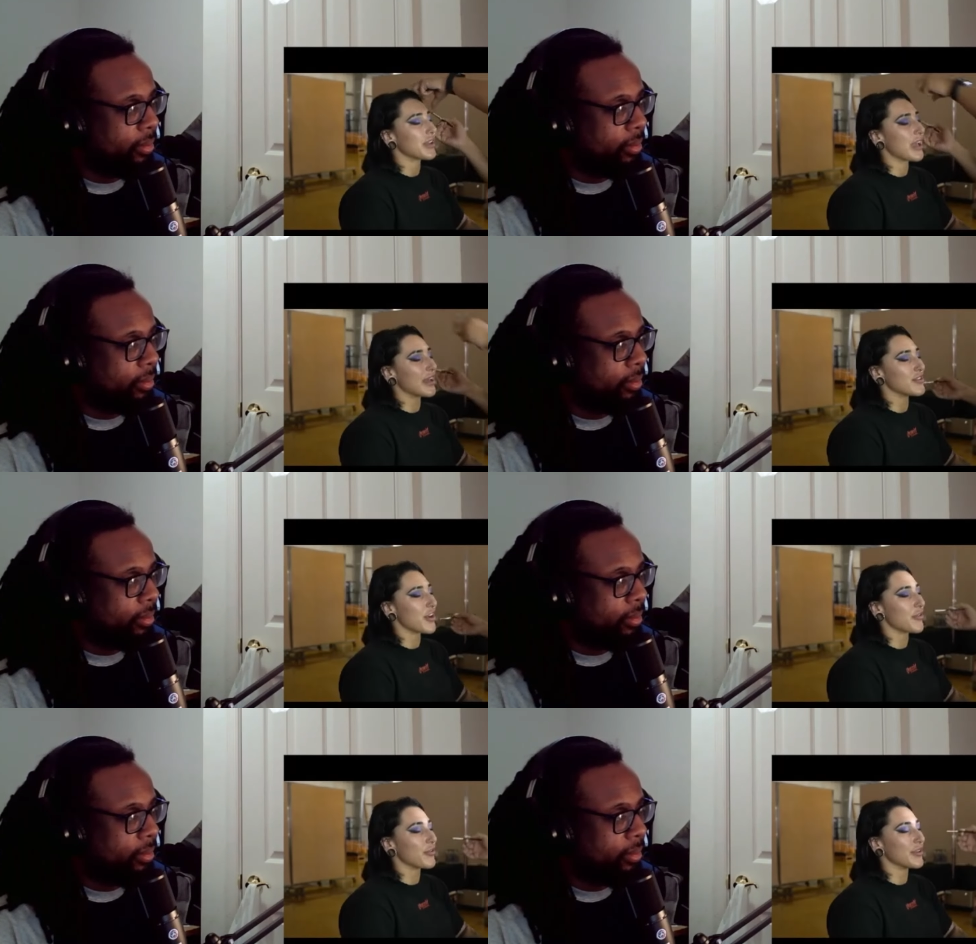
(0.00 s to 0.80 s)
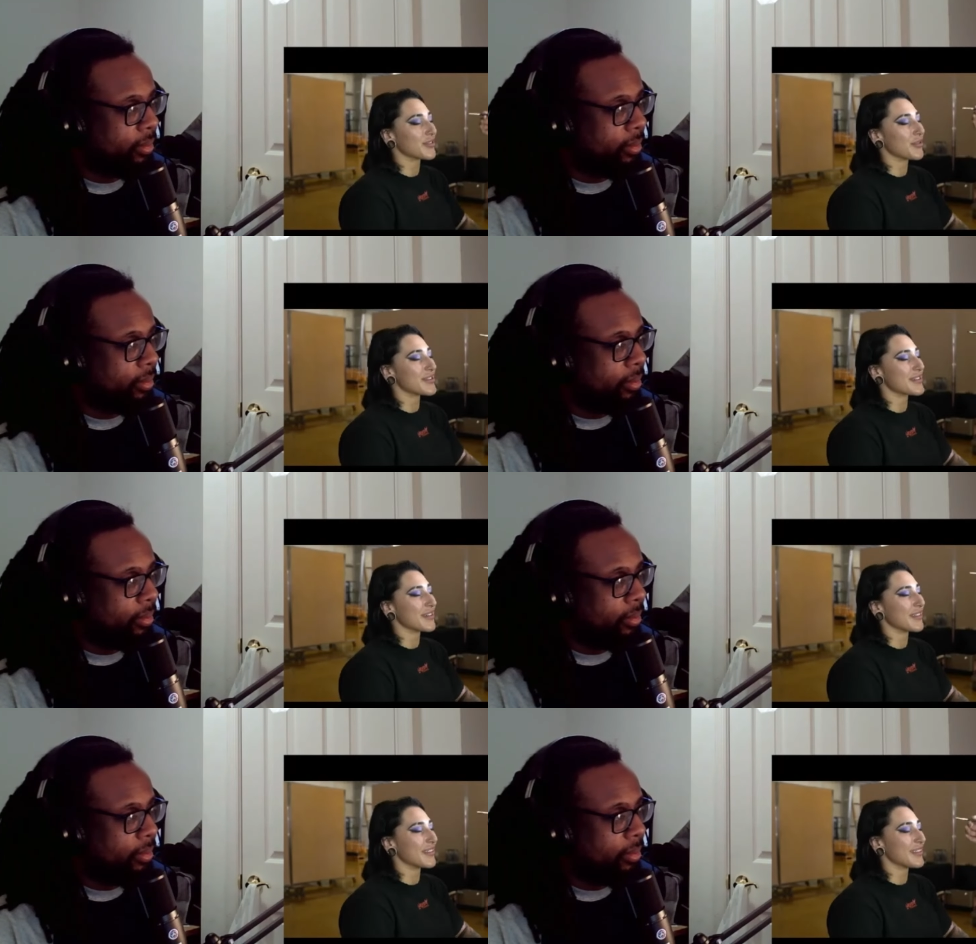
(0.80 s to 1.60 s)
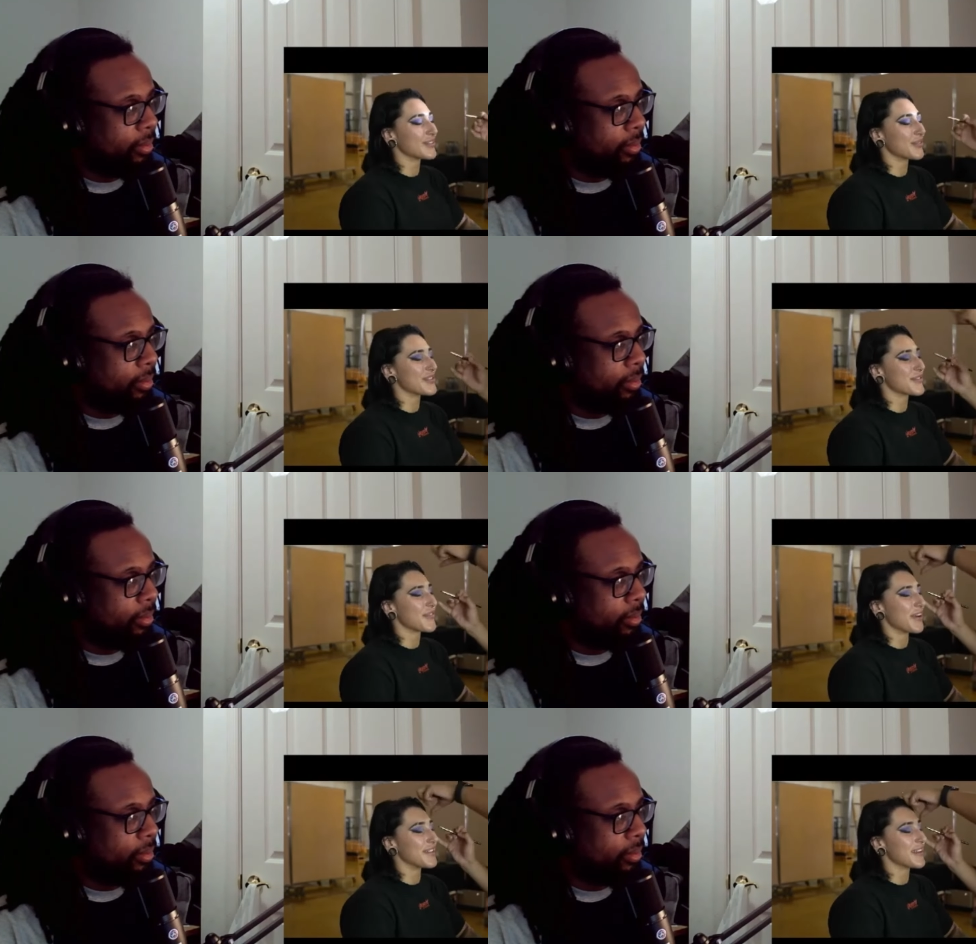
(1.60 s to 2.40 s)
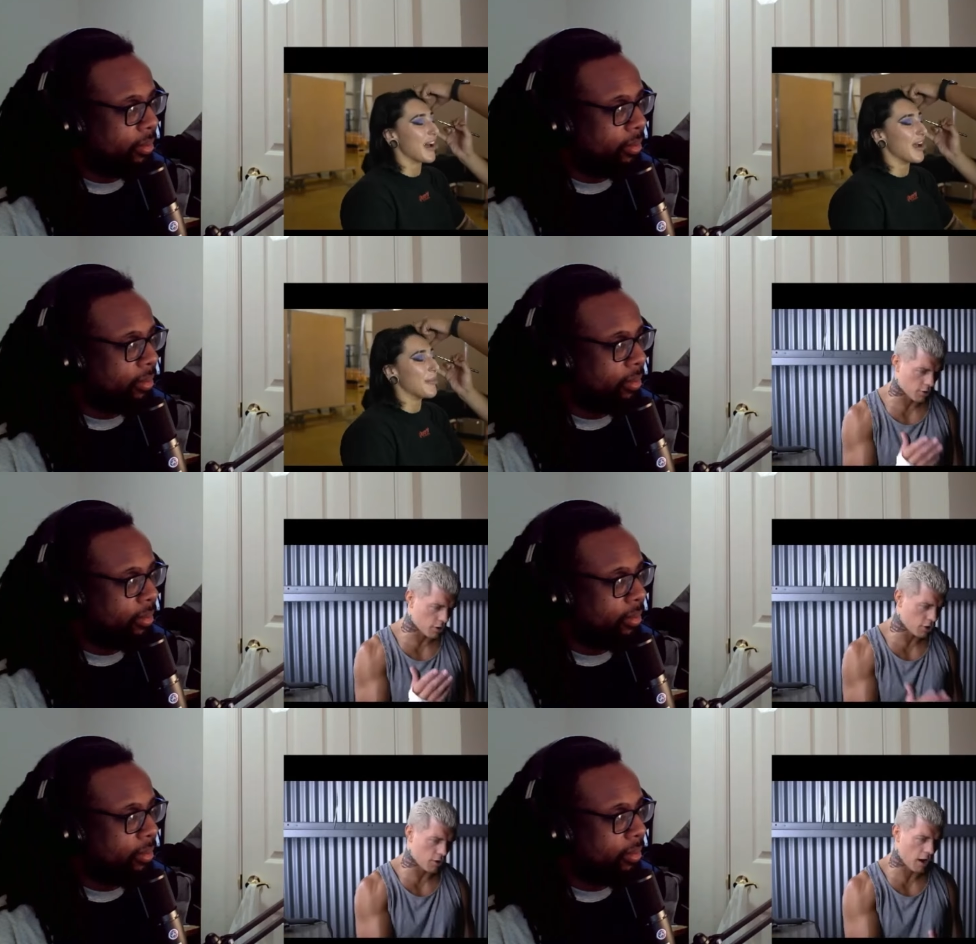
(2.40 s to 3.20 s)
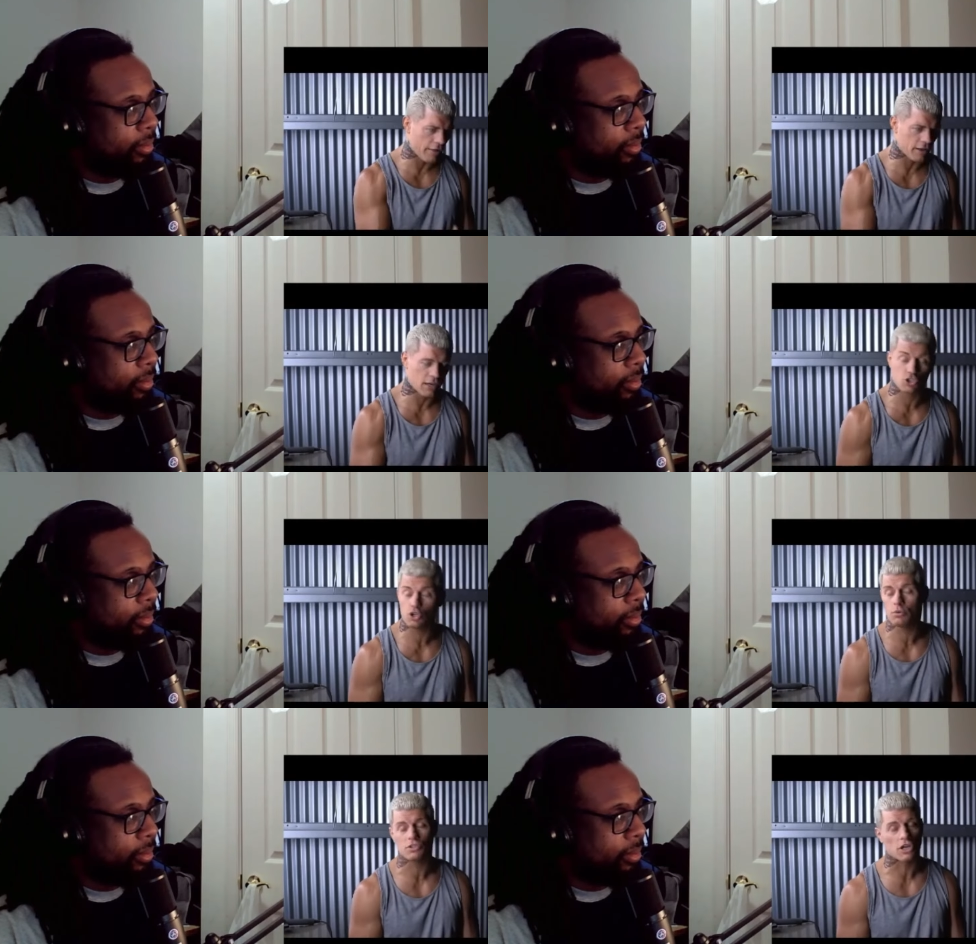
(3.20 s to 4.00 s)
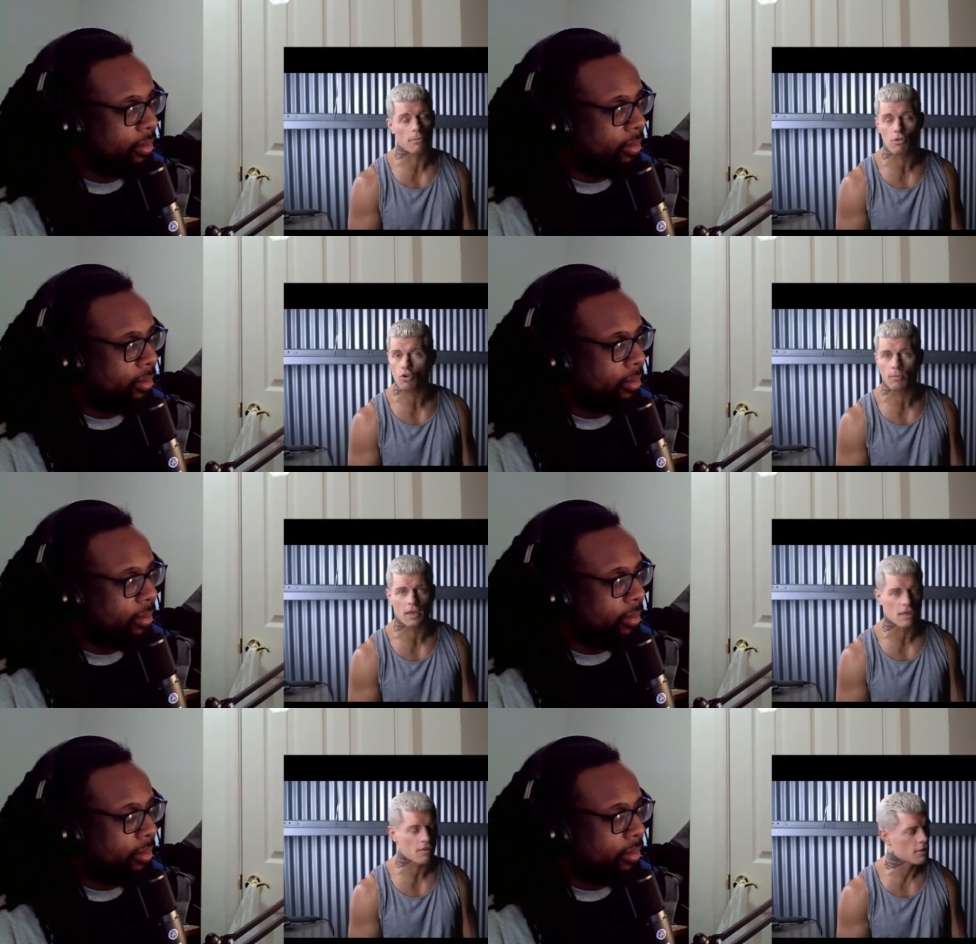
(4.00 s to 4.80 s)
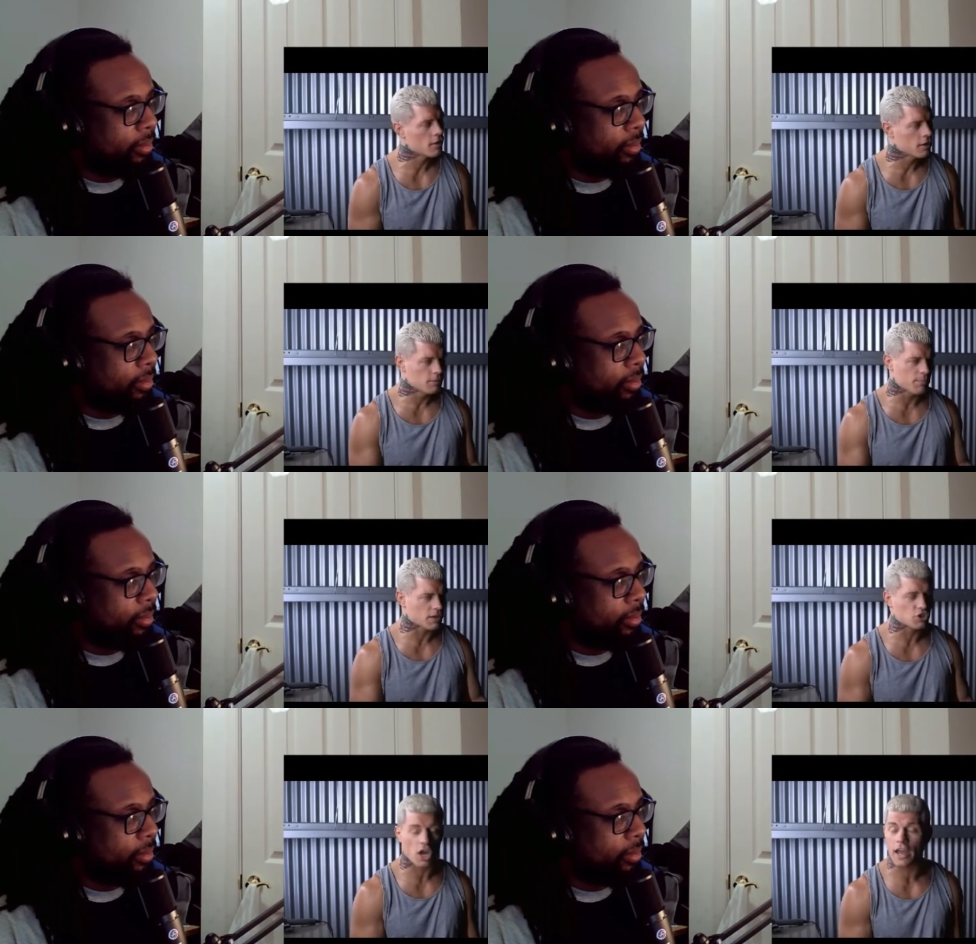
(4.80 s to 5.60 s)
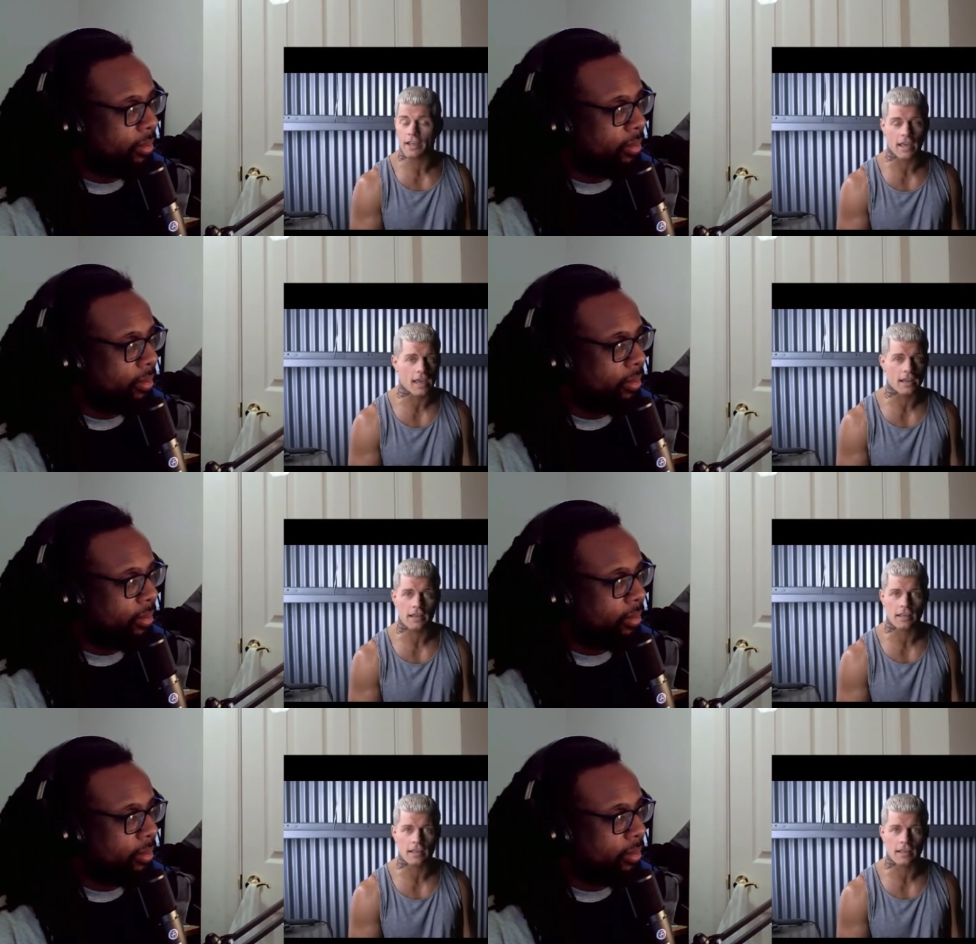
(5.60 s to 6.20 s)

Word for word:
Speaker 1: 2K in general, it's always a fun time. We're gonna do a holiday shoot, which I'm assuming is big giant candy